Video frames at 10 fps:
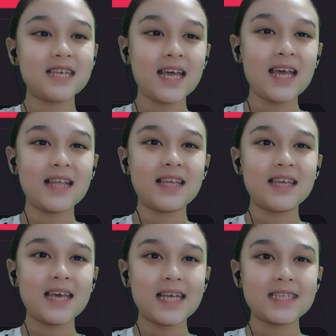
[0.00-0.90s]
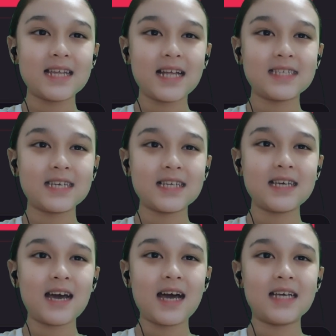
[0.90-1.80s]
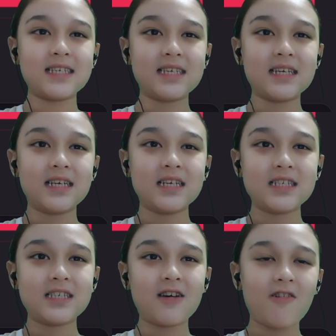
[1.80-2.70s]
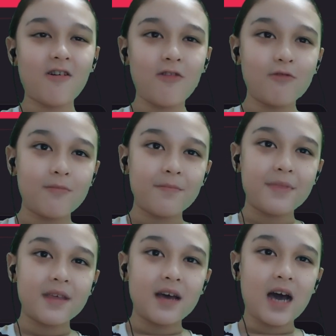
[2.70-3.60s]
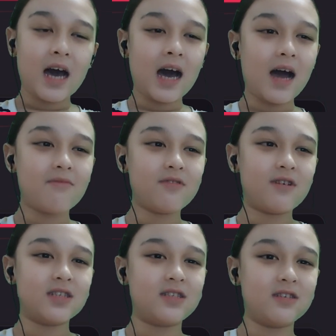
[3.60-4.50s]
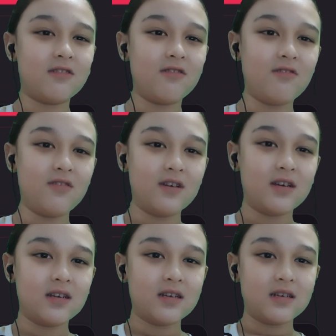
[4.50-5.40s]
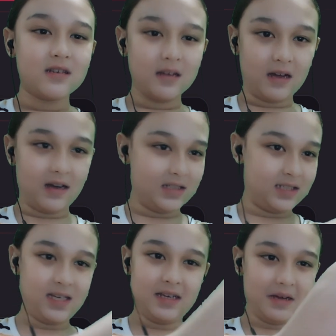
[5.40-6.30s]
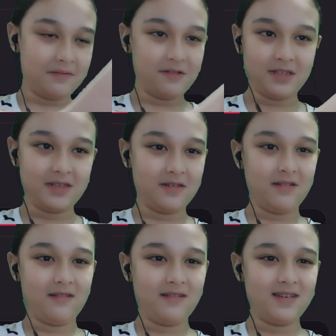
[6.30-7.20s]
it. Yes, that's it, guys. So, uh, I'm going to, uh, see, I'm going to,